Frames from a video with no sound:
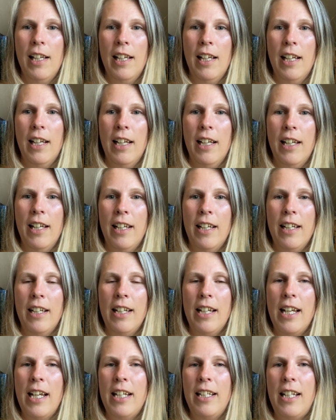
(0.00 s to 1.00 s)

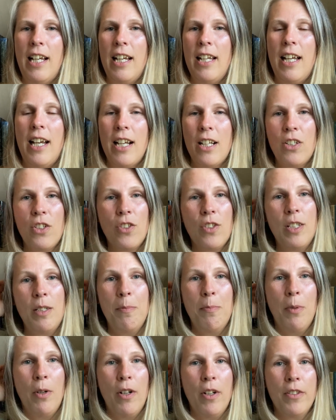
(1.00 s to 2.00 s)
And I actually
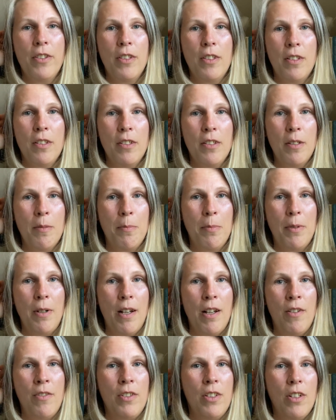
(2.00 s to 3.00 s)
bought the
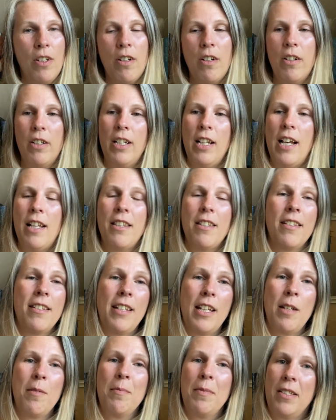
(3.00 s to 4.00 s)
brown yarn at the
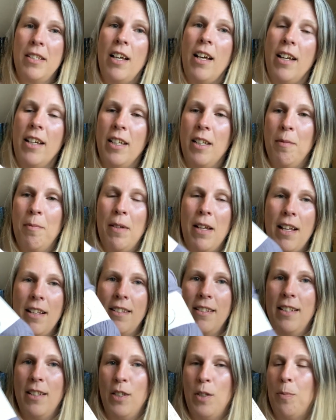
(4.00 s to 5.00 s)
same time
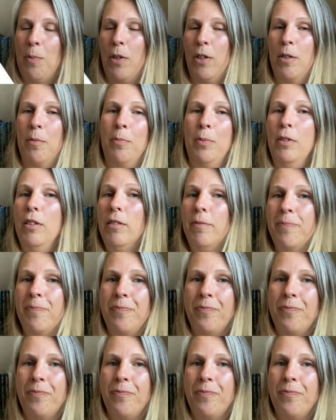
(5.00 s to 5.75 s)
as this purple